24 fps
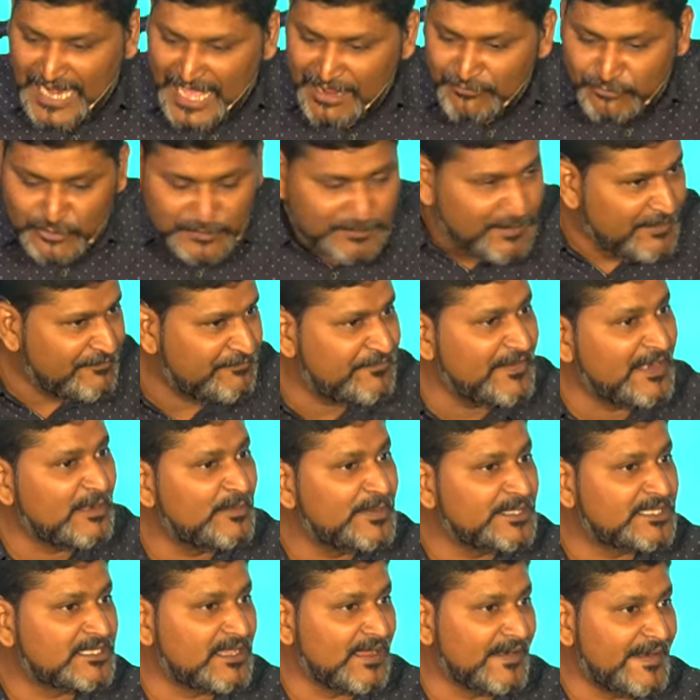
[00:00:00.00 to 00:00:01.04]
that I would be
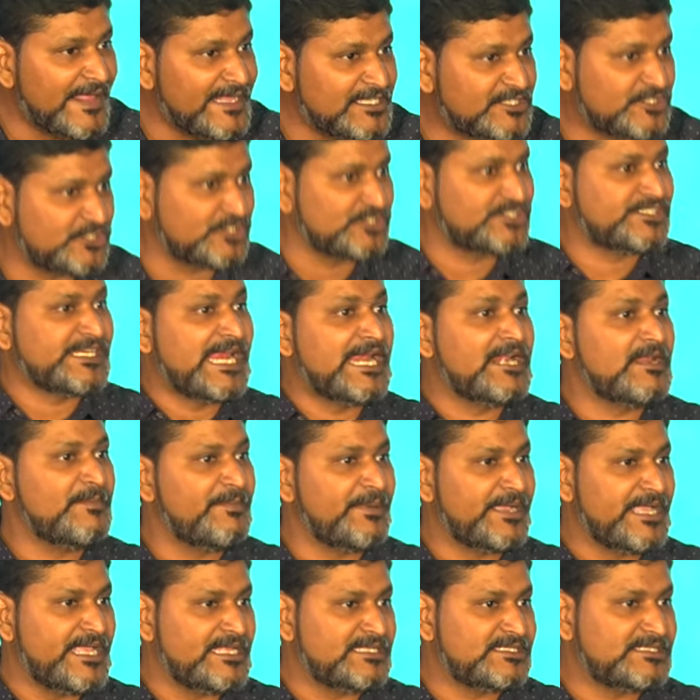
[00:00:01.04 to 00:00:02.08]
filled with courage to
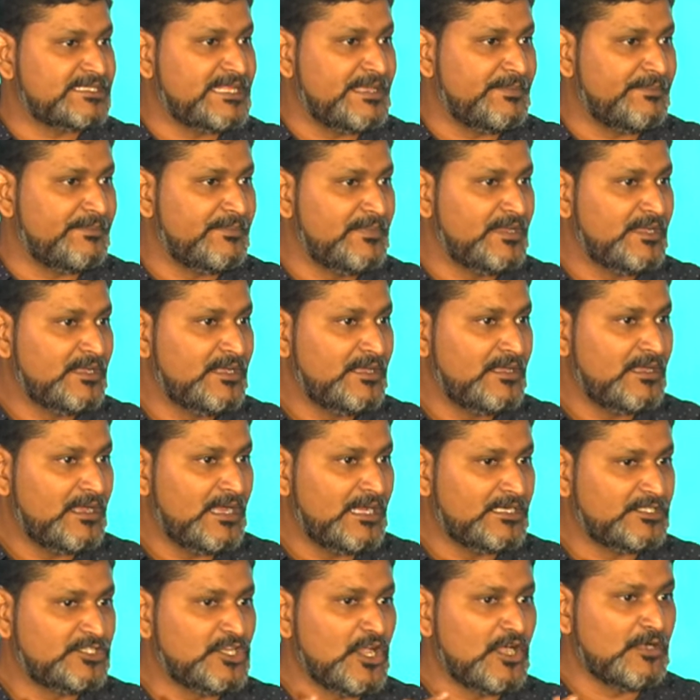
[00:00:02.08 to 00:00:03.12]
stand up against them
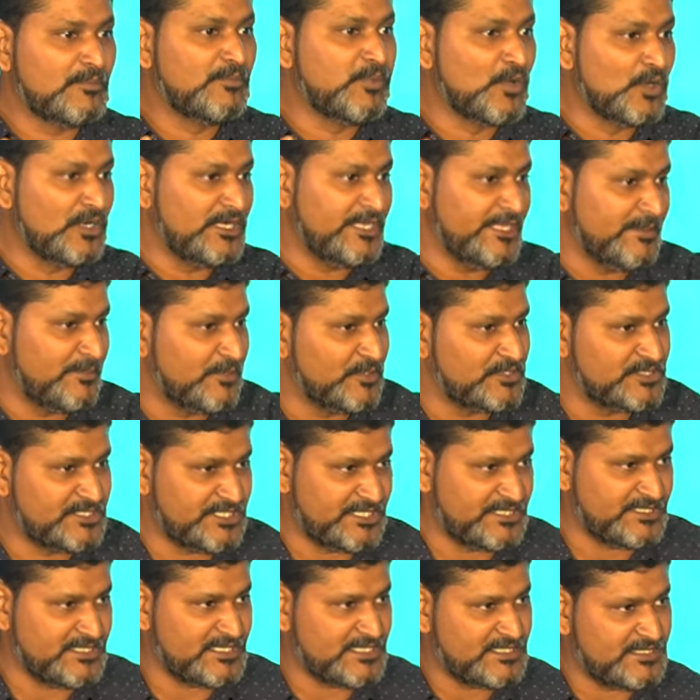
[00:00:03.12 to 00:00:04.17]
and talk boldly
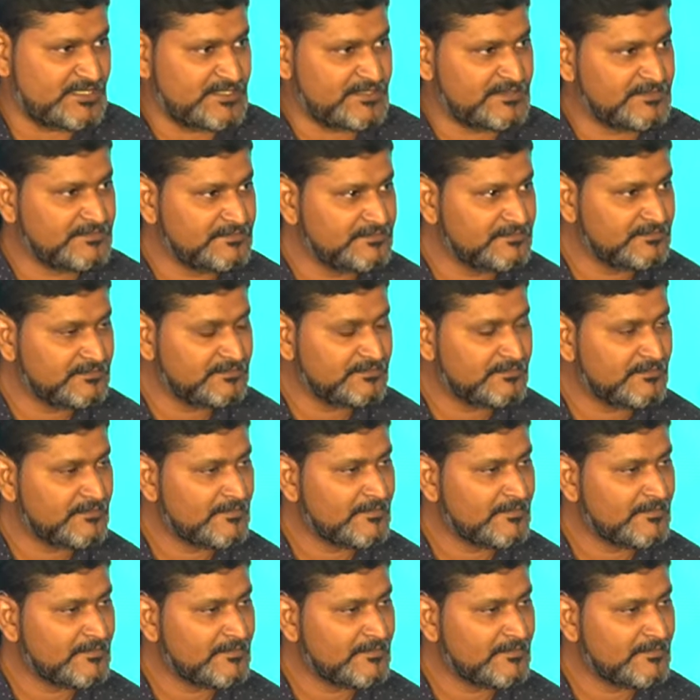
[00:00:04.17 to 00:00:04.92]
about Jesus?